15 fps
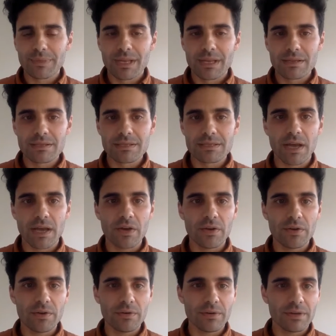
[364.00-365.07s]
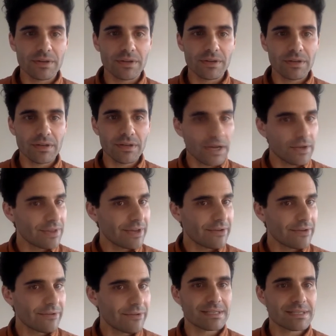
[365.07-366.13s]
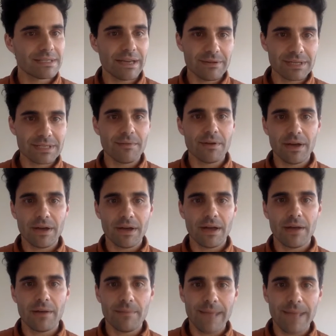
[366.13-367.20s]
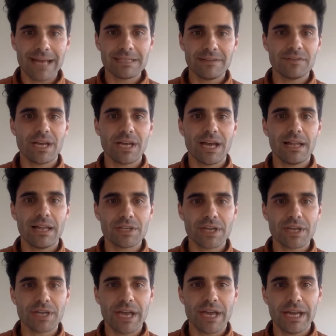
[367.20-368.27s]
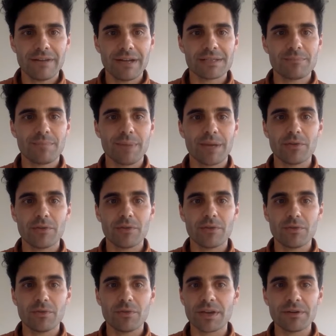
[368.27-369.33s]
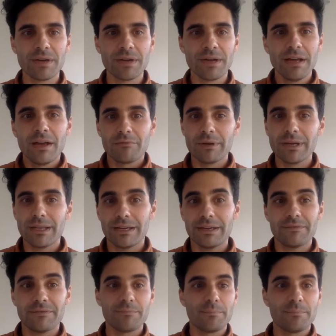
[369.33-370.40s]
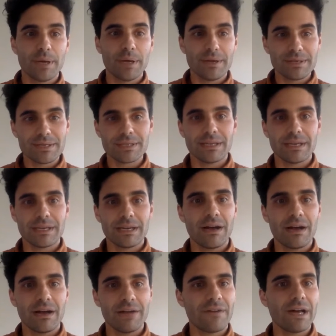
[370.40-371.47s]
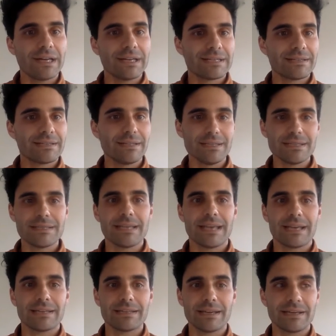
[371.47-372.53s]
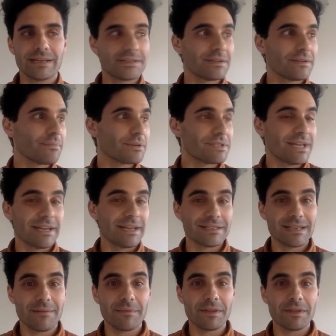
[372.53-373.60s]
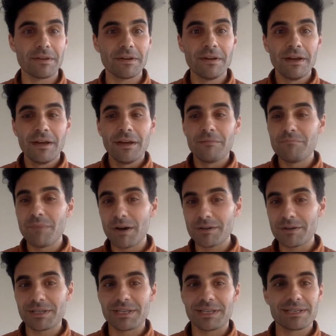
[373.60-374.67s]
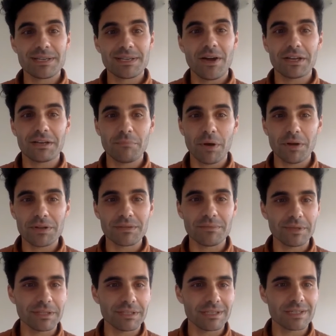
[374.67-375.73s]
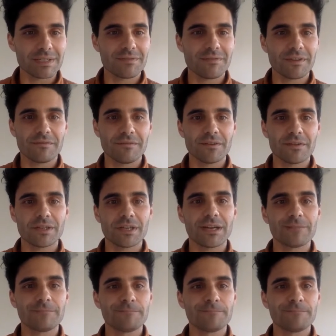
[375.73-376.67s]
So, you know, there is a massive challenge ahead of us, but also really personally, I find this sector to present some of the most exciting possibilities for the future.